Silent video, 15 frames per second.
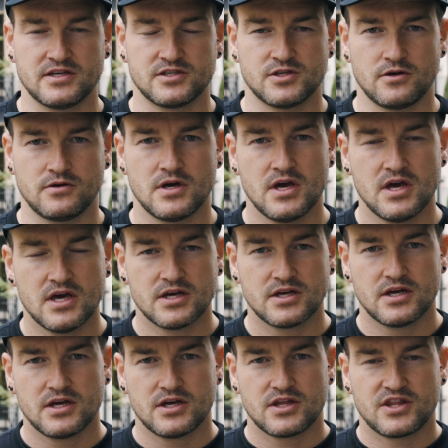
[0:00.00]
So
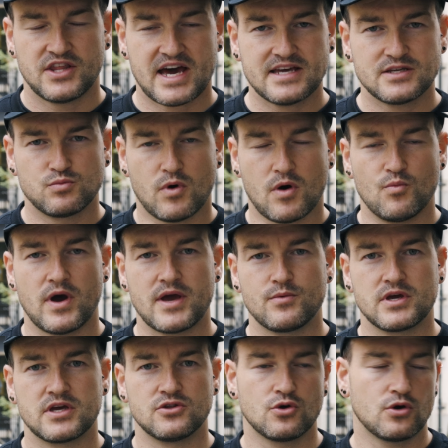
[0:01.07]
that is one way
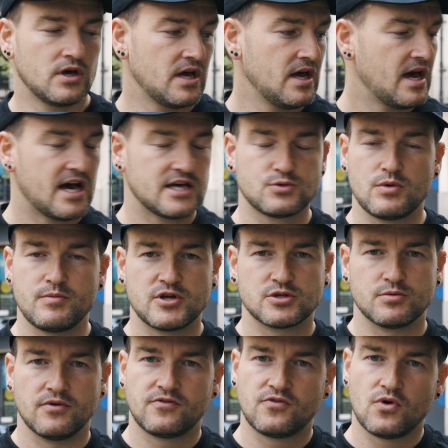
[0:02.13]
we can do it. As we
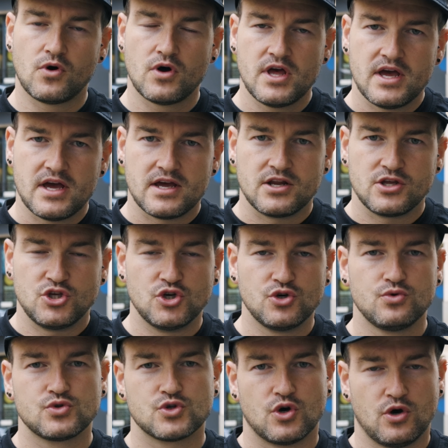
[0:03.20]
mentioned before,
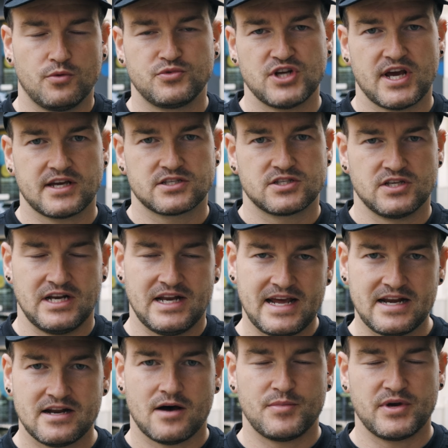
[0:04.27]
use objects to
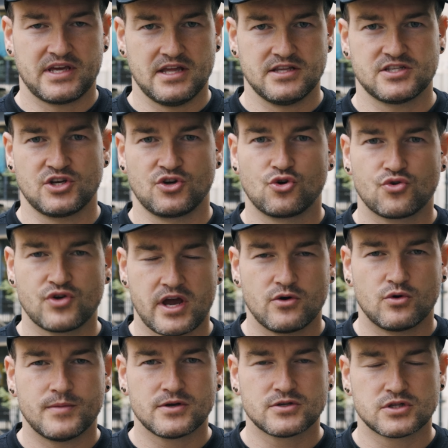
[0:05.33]
lean up against and create
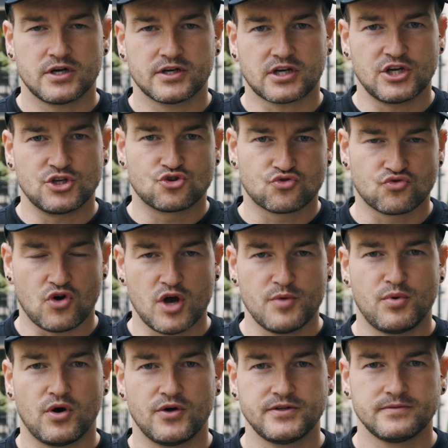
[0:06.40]
almost like a
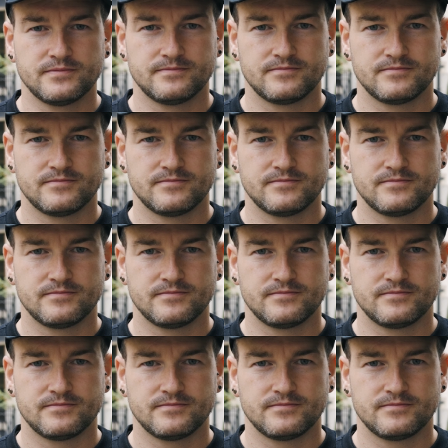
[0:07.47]
tripod.